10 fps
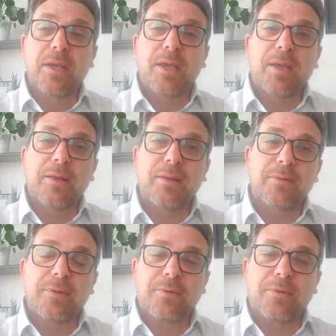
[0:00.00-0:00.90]
And
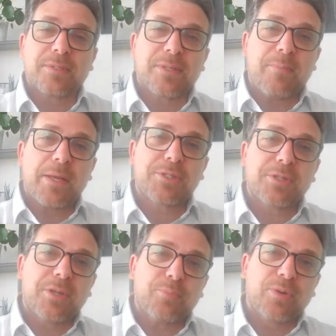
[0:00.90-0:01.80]
as I
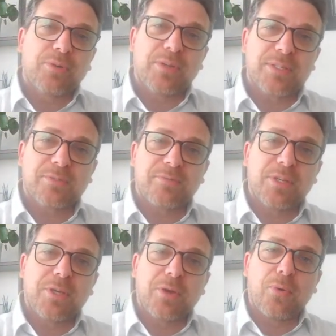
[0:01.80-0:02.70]
mentioned in a previous
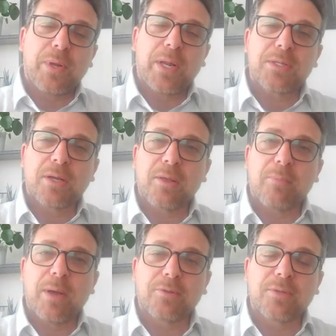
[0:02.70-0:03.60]
video when I talked
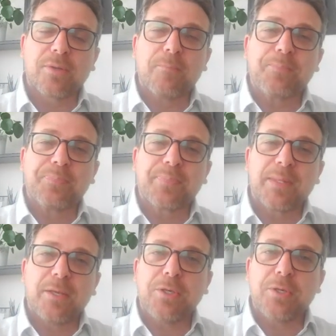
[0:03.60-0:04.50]
about
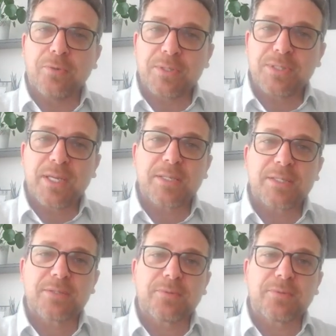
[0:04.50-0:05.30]
the urine test,